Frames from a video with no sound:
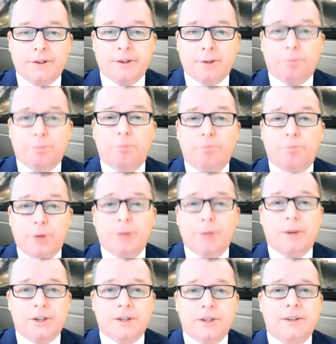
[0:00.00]
are pretty
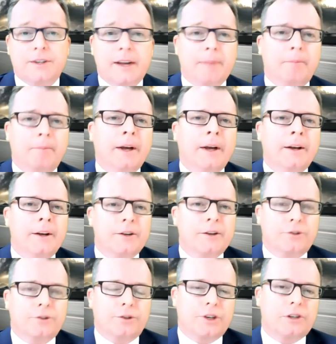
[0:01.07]
much the same.
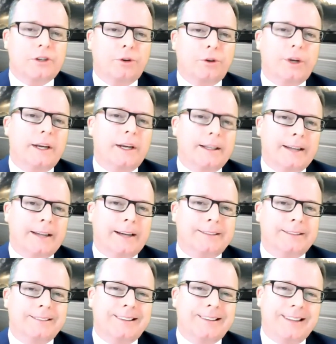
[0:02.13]
So just looking at that,
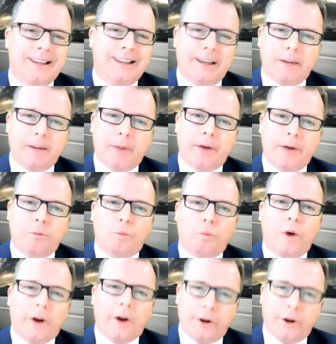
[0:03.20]
thinking about
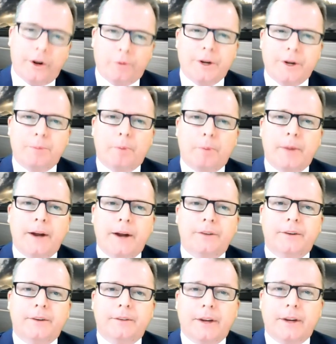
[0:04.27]
what I'd already prepared
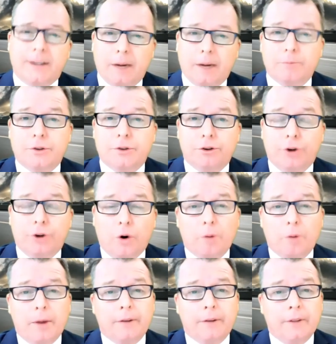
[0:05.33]
and had come to know
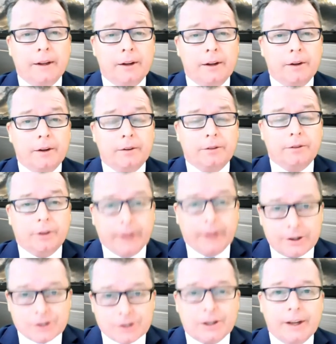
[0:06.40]
about the
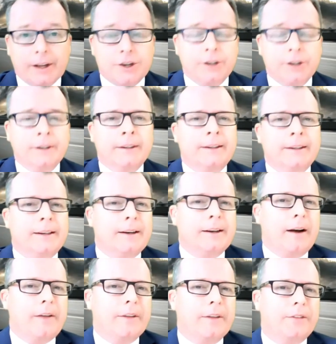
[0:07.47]
legislation,
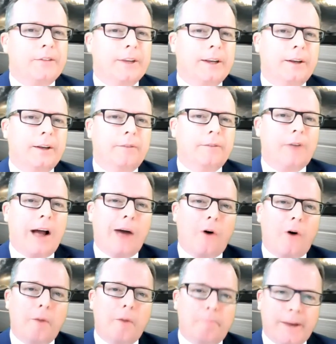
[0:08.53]
and then thinking
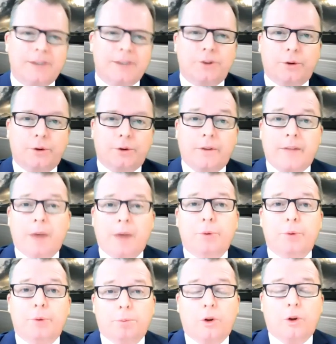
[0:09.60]
how I best thought that that
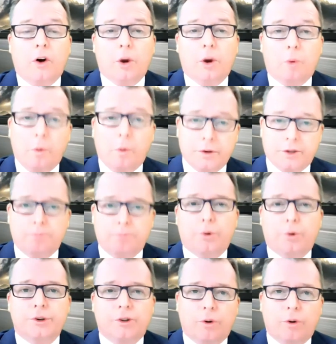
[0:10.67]
would apply, or what was the
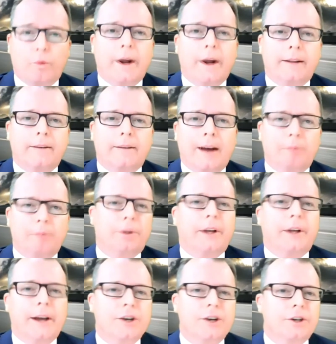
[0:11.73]
most correct
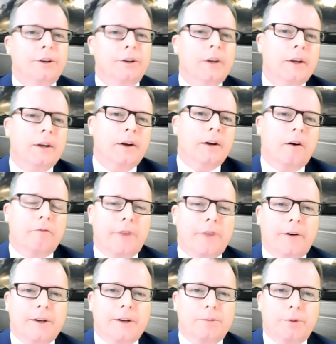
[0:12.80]
application of
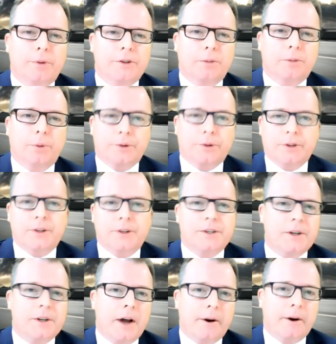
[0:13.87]
various principles in the
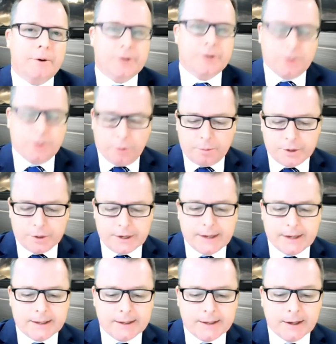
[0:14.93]
scenarios that were
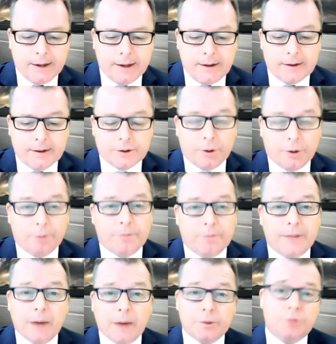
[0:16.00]
presented. So
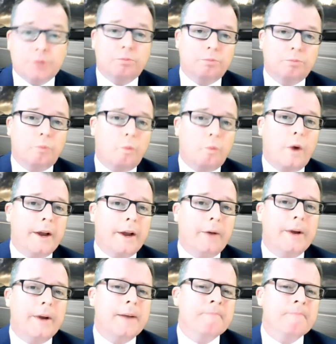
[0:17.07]
that was one
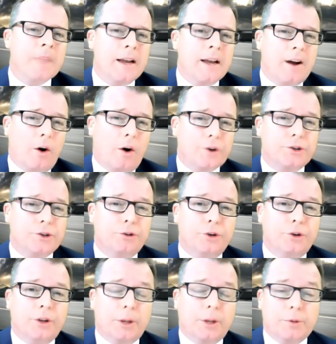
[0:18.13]
area. I also
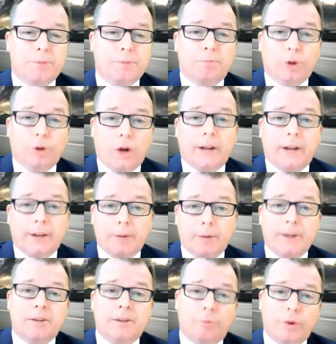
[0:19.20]
knew that there was likely to
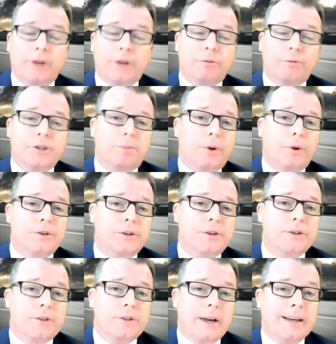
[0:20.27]
be some written
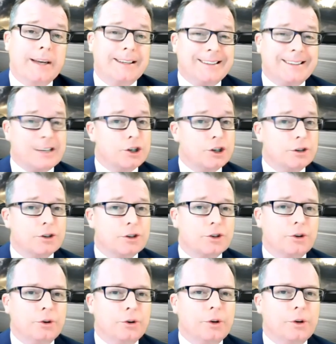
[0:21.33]
responses in addition
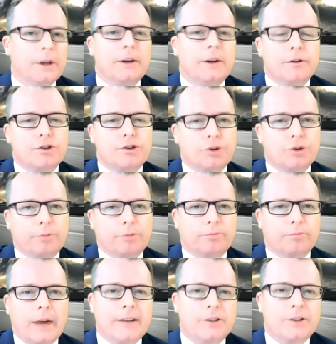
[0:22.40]
to short
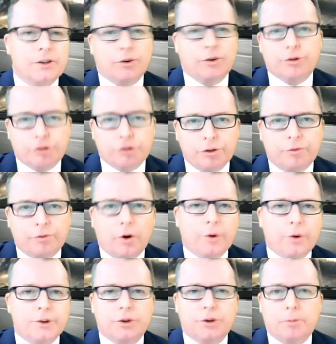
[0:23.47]
answers or true,
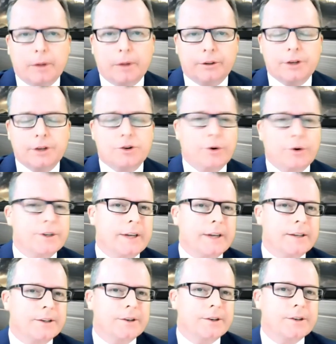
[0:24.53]
false, or multi-choice
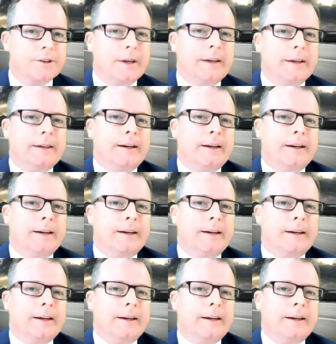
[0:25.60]
answers.